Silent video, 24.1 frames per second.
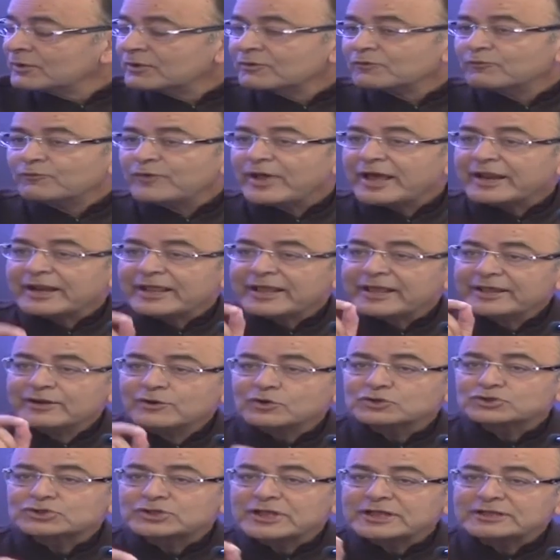where
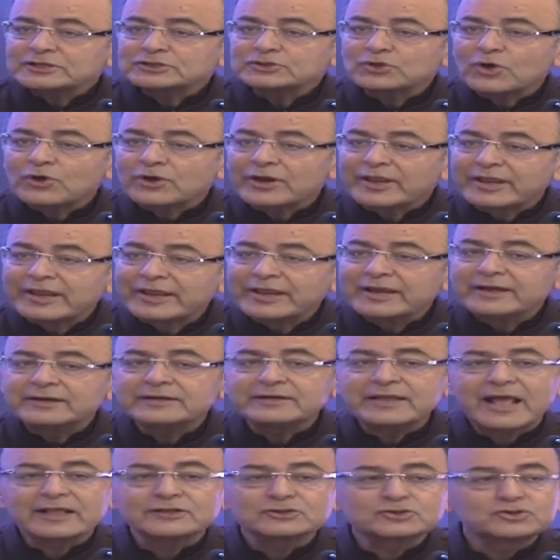innocence or guilt
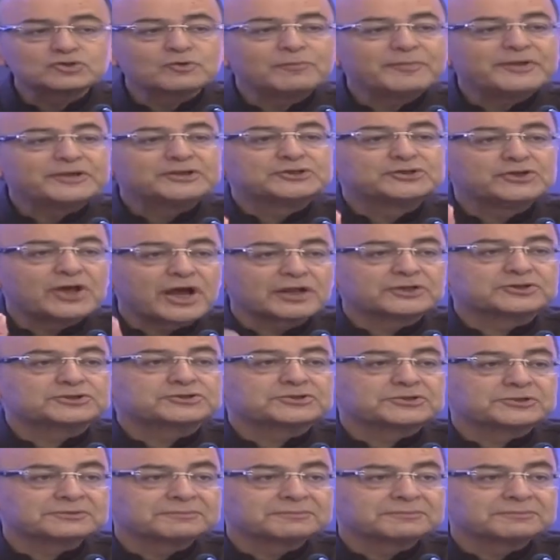has to be judged,